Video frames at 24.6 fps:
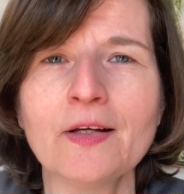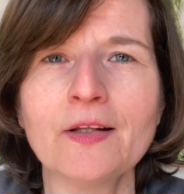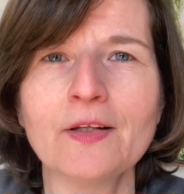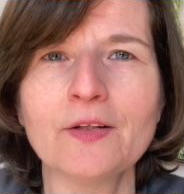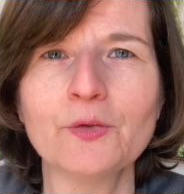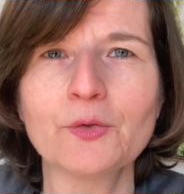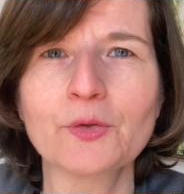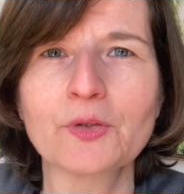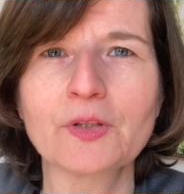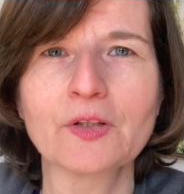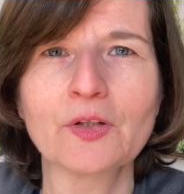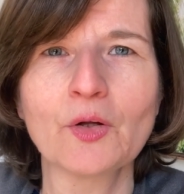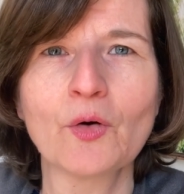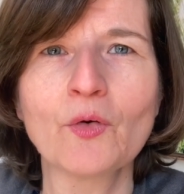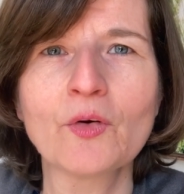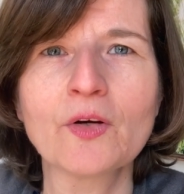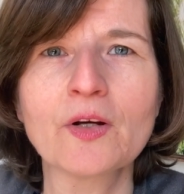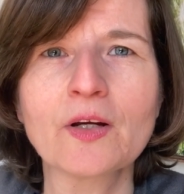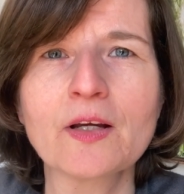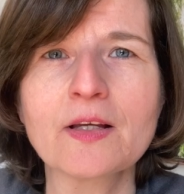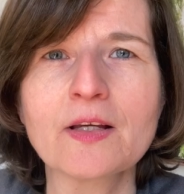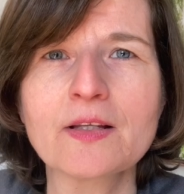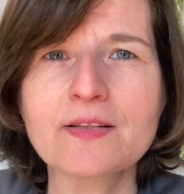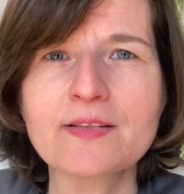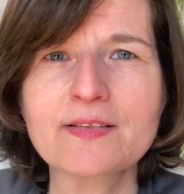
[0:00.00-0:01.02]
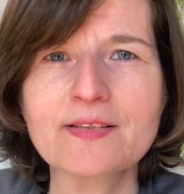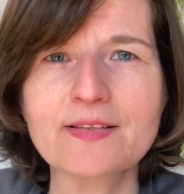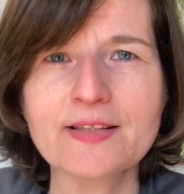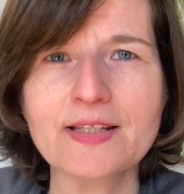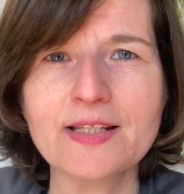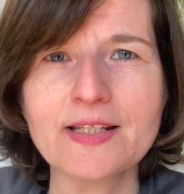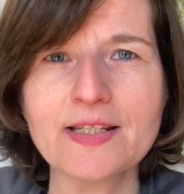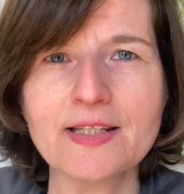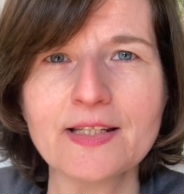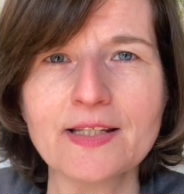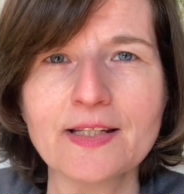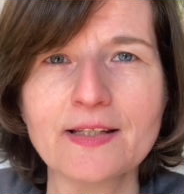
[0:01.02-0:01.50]
look longer and
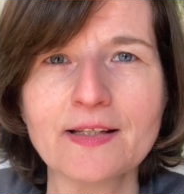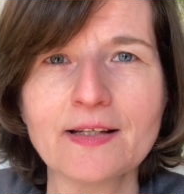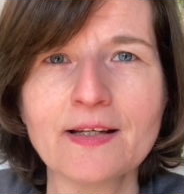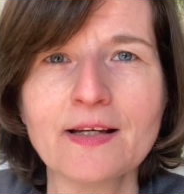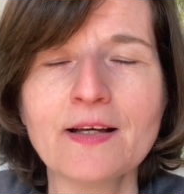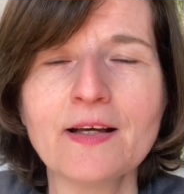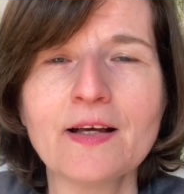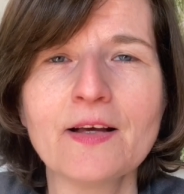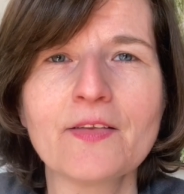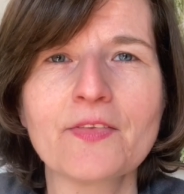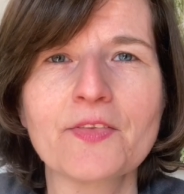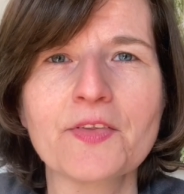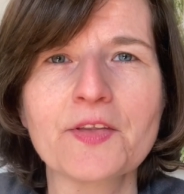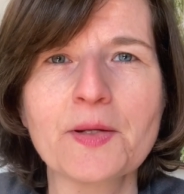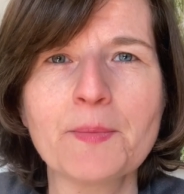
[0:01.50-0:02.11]
skinnier than